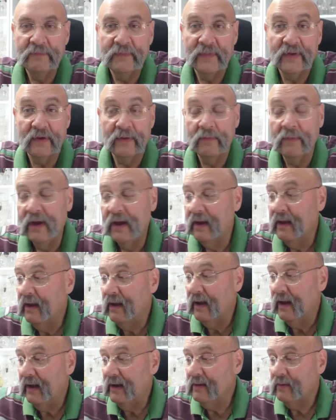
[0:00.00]
So
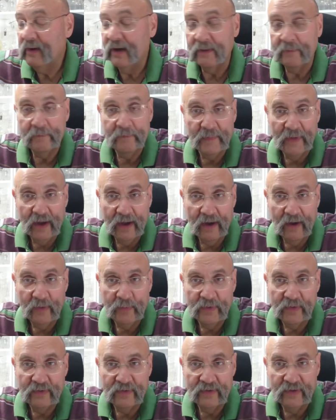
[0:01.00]
anyway, I
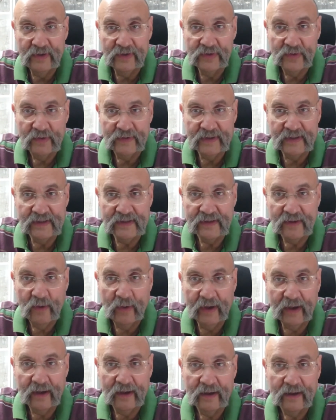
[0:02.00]
hope you enjoyed this
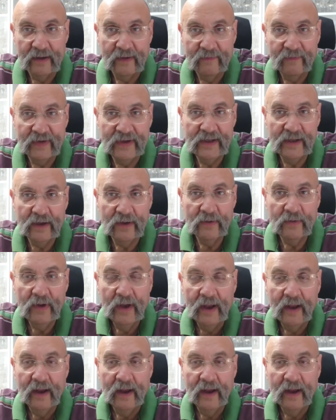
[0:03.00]
quick video.